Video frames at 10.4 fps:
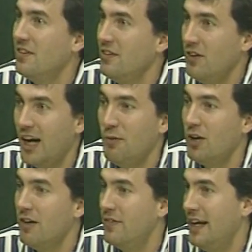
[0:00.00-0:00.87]
You know, I would
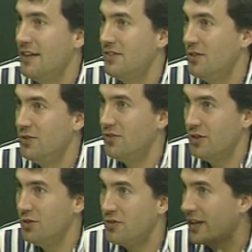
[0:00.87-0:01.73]
often ask students, you
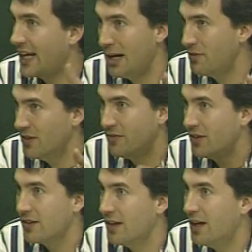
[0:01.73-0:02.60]
know, who's the captain of
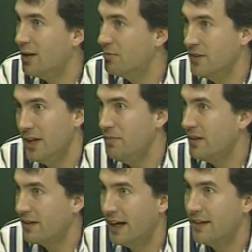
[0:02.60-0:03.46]
your club? And they'd be
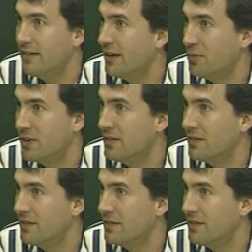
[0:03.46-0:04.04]
glad to tell me.